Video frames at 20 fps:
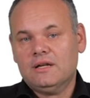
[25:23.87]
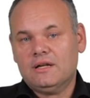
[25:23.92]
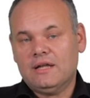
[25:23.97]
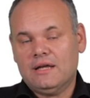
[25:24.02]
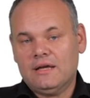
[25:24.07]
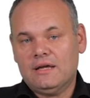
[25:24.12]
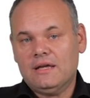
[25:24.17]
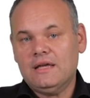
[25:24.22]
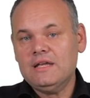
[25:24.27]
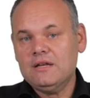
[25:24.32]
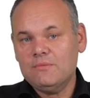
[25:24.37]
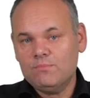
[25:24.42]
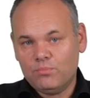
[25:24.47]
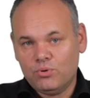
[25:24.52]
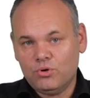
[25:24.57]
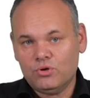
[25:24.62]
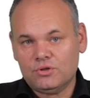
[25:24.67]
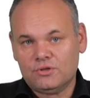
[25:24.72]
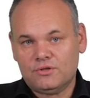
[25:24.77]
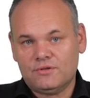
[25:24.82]
The
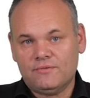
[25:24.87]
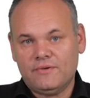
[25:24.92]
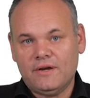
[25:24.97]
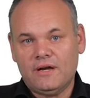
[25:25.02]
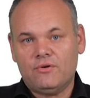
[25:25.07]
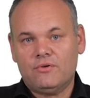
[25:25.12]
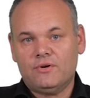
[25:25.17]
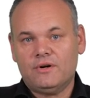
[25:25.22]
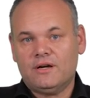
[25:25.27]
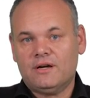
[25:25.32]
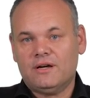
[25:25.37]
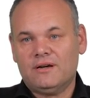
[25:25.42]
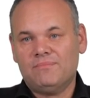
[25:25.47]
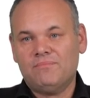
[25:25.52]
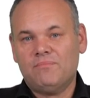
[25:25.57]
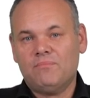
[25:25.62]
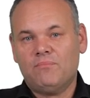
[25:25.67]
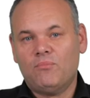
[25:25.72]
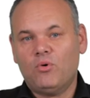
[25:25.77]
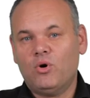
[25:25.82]
input, where
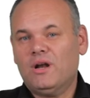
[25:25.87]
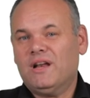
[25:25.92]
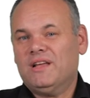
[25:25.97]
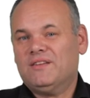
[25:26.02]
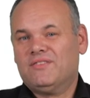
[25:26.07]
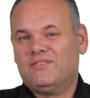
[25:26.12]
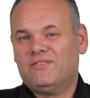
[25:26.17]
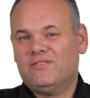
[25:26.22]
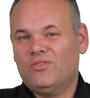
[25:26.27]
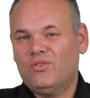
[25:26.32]
more or less